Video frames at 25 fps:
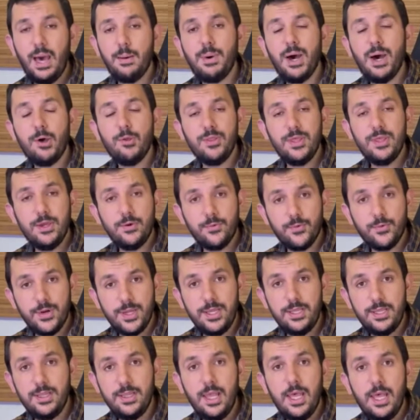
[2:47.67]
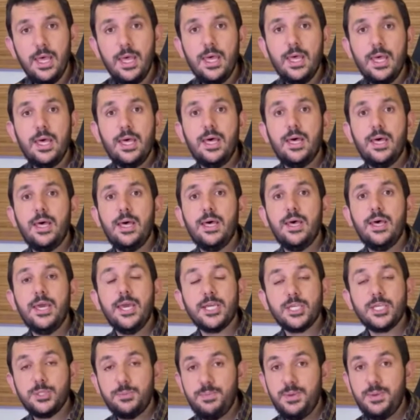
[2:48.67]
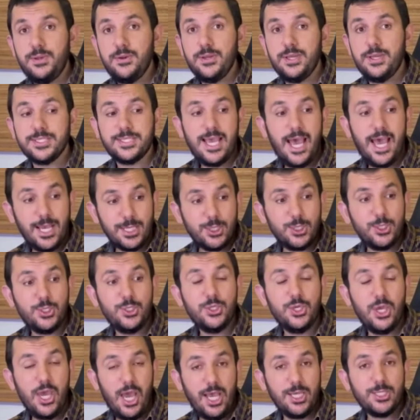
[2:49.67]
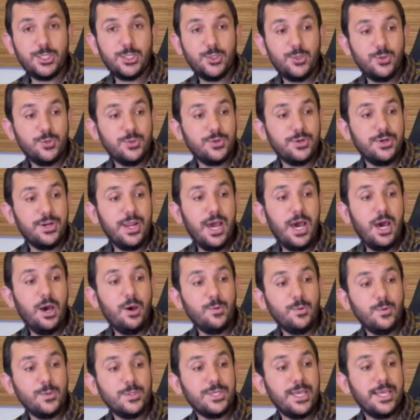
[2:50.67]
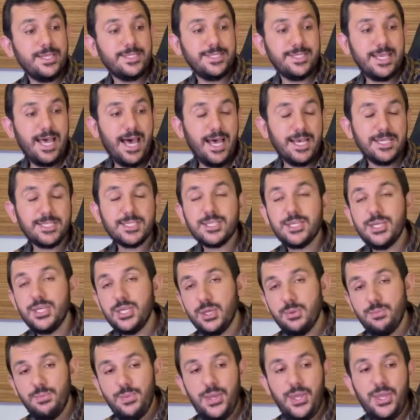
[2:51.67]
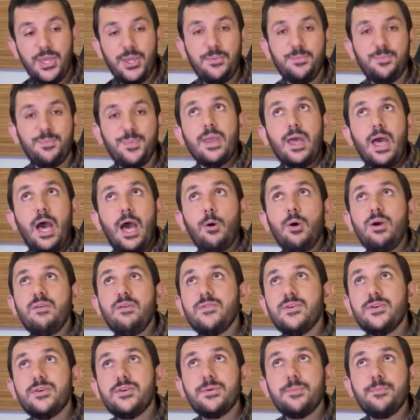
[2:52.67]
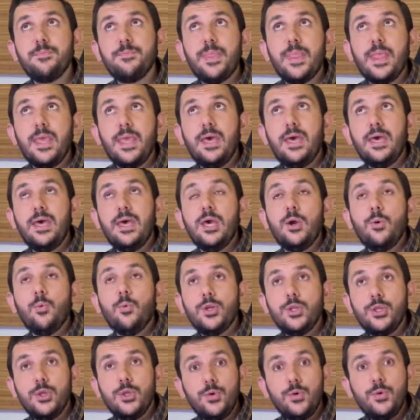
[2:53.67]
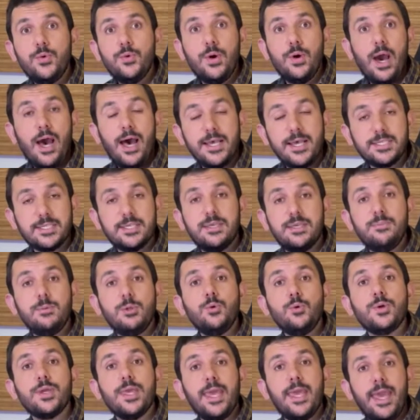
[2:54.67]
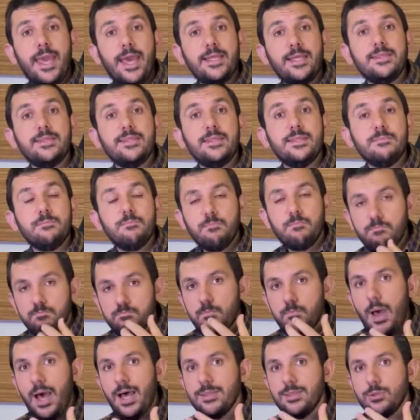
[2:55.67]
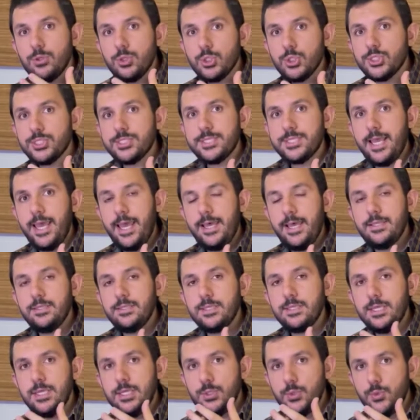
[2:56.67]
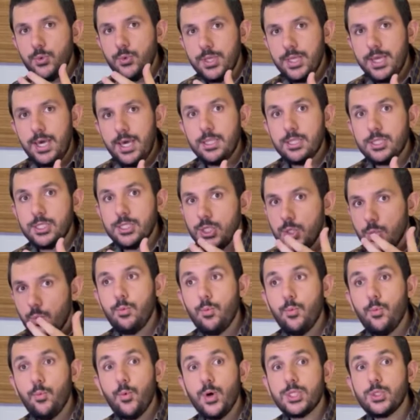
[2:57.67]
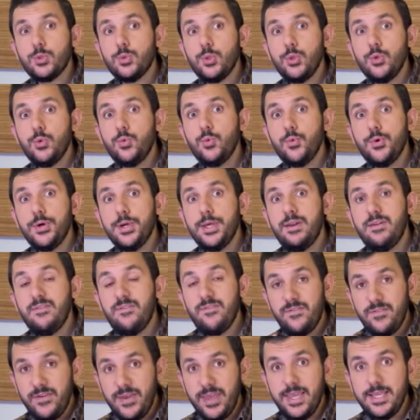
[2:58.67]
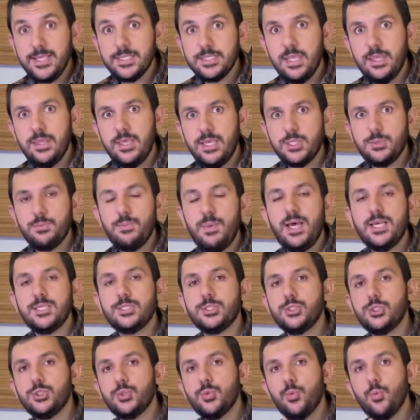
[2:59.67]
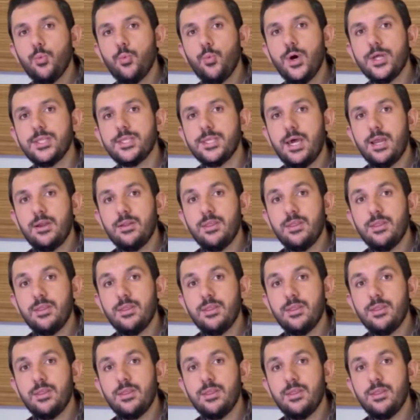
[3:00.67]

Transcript: about their real experience as you're now asking me. However, when you ask them, you can understand in reality what you will face in this master, what